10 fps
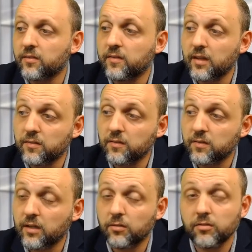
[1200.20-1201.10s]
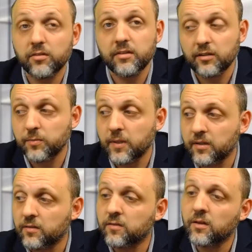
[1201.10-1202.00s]
consensus standards and test
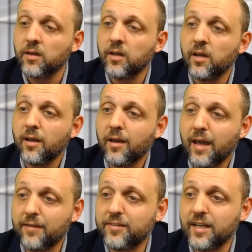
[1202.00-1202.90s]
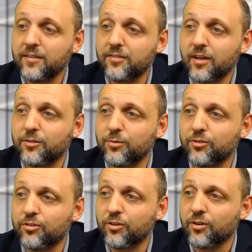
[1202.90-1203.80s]
methods, FDA sought to
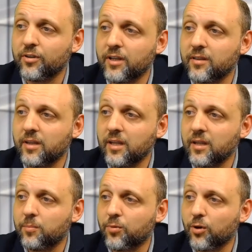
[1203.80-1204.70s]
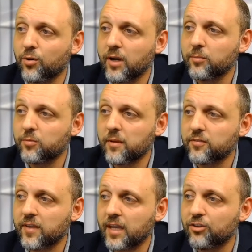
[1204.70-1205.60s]
ensure that the program
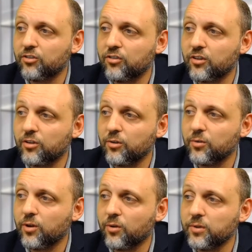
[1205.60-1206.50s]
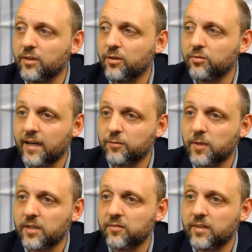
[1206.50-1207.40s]
specifications include only those
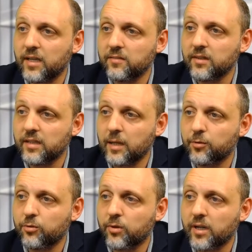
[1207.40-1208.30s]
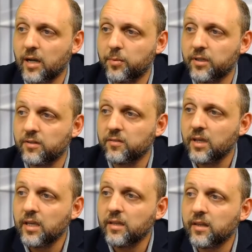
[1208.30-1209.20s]
aspects of testing laboratory competence
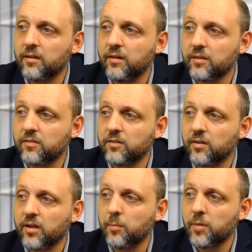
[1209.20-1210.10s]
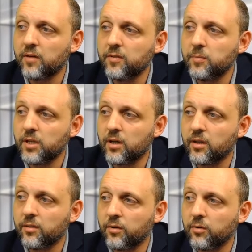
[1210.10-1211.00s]
that are necessary above and
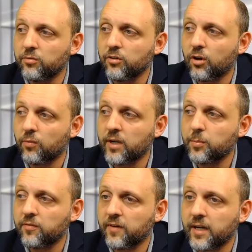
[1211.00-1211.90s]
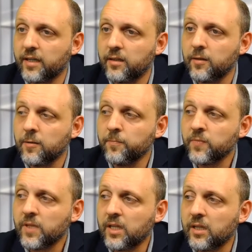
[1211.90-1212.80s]
beyond those already provided
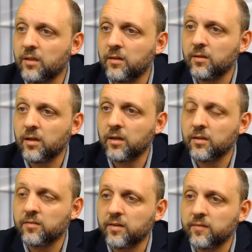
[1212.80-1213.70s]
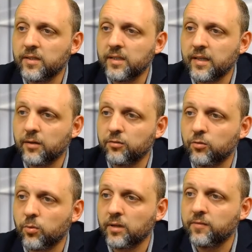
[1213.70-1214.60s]
in
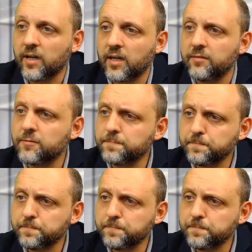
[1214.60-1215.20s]
17,025